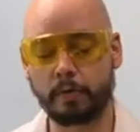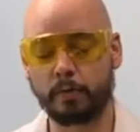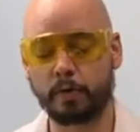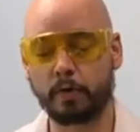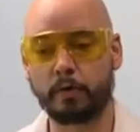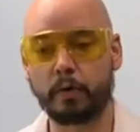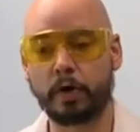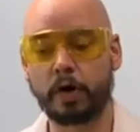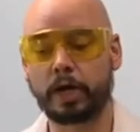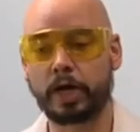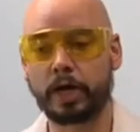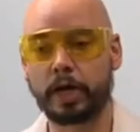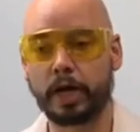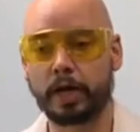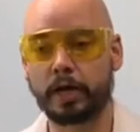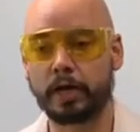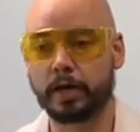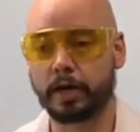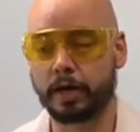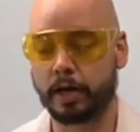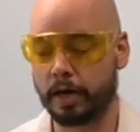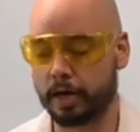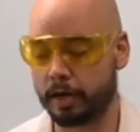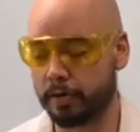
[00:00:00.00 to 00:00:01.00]
We're working on
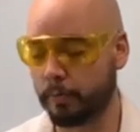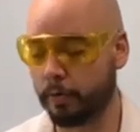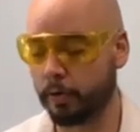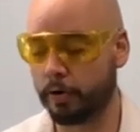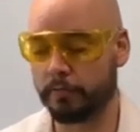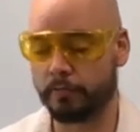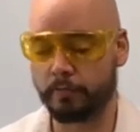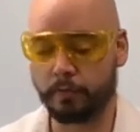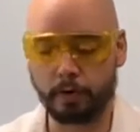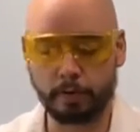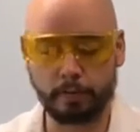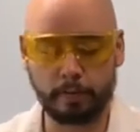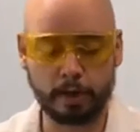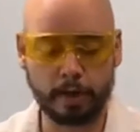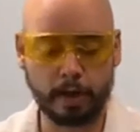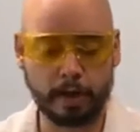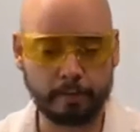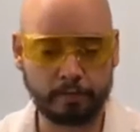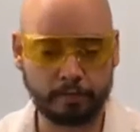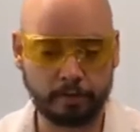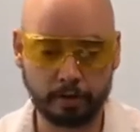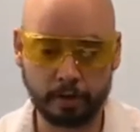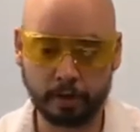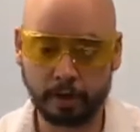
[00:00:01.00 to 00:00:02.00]
a more affordable
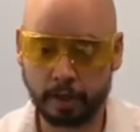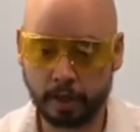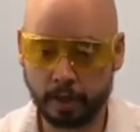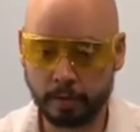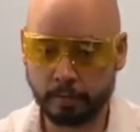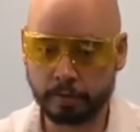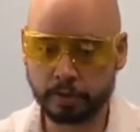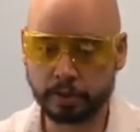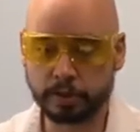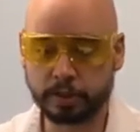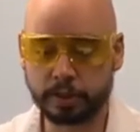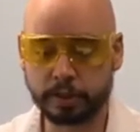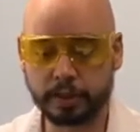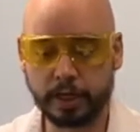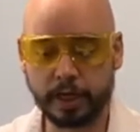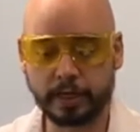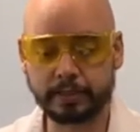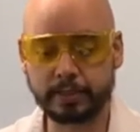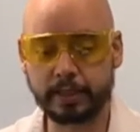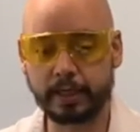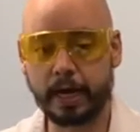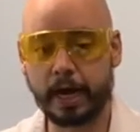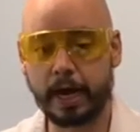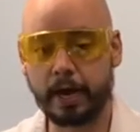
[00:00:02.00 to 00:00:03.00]
option. Just to
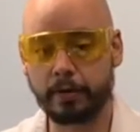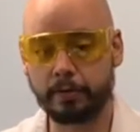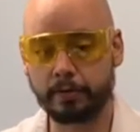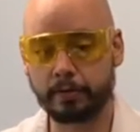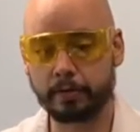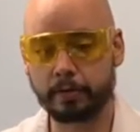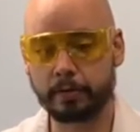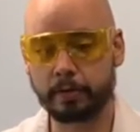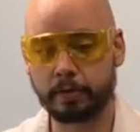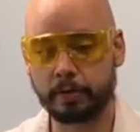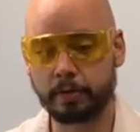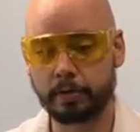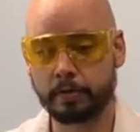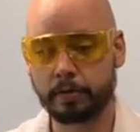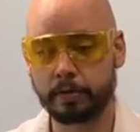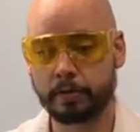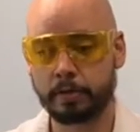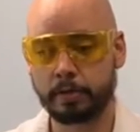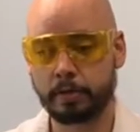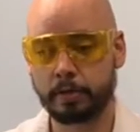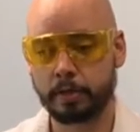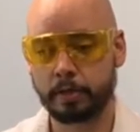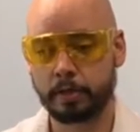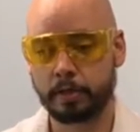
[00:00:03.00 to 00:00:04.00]
test it out,
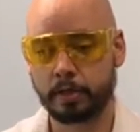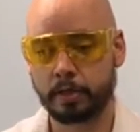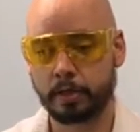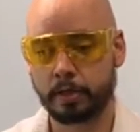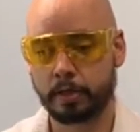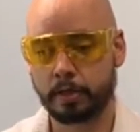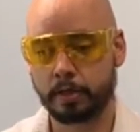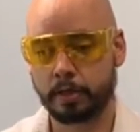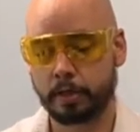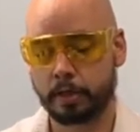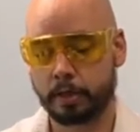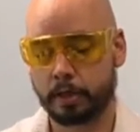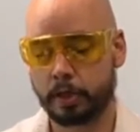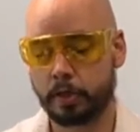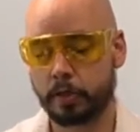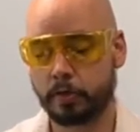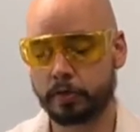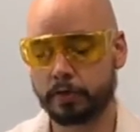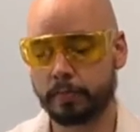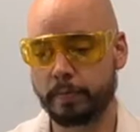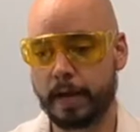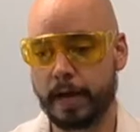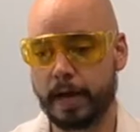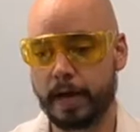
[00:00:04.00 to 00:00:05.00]

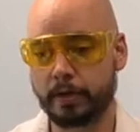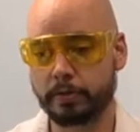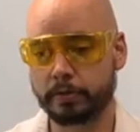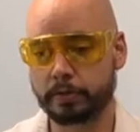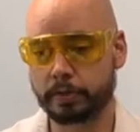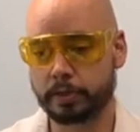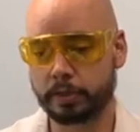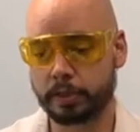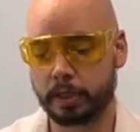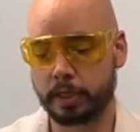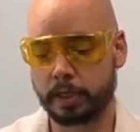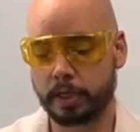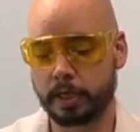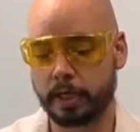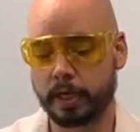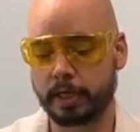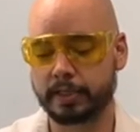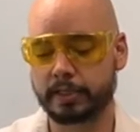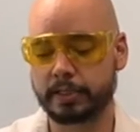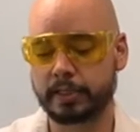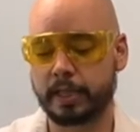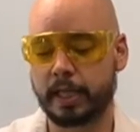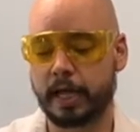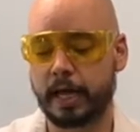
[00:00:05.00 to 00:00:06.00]
huge amounts. I
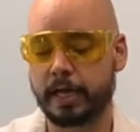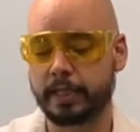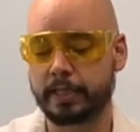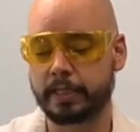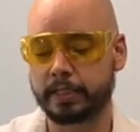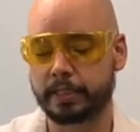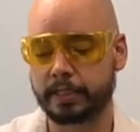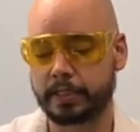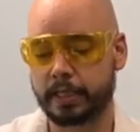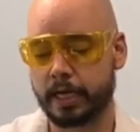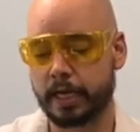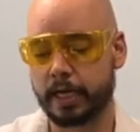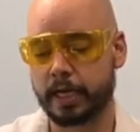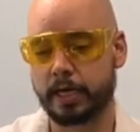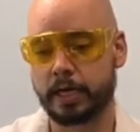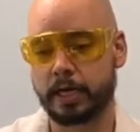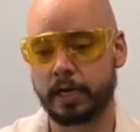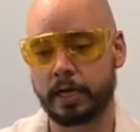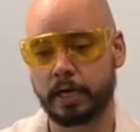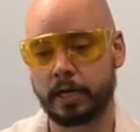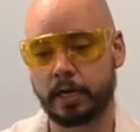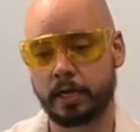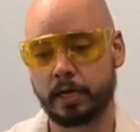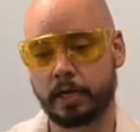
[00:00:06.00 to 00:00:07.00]
slide this
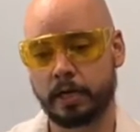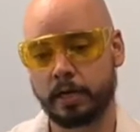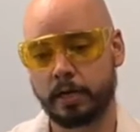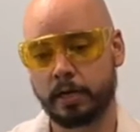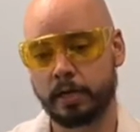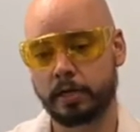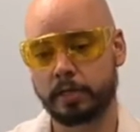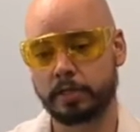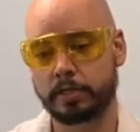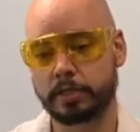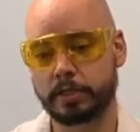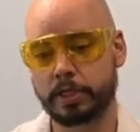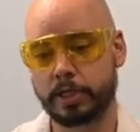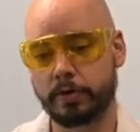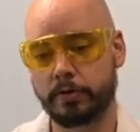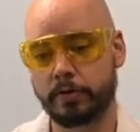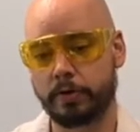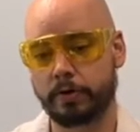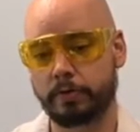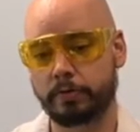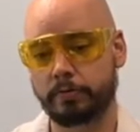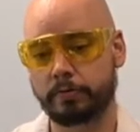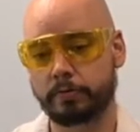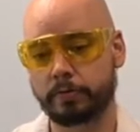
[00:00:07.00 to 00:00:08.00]
in,
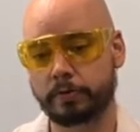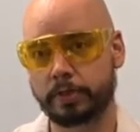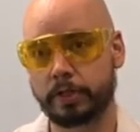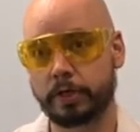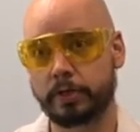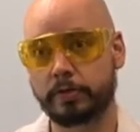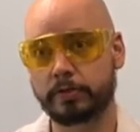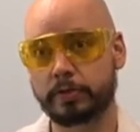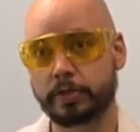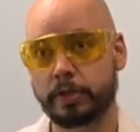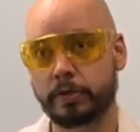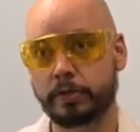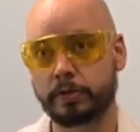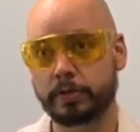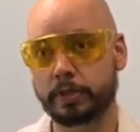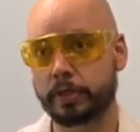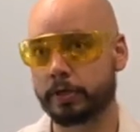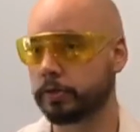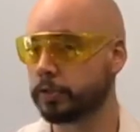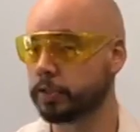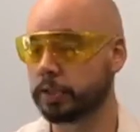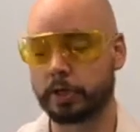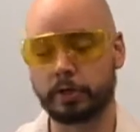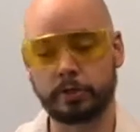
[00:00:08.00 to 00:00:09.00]
0, 0, 0,
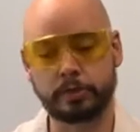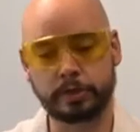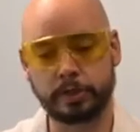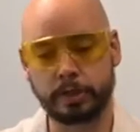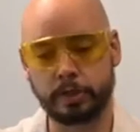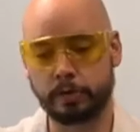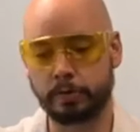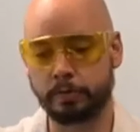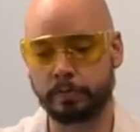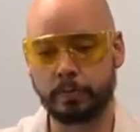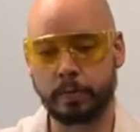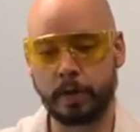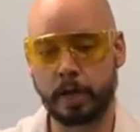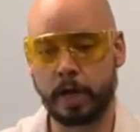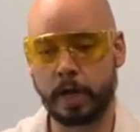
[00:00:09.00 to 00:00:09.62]
0, 0, 0.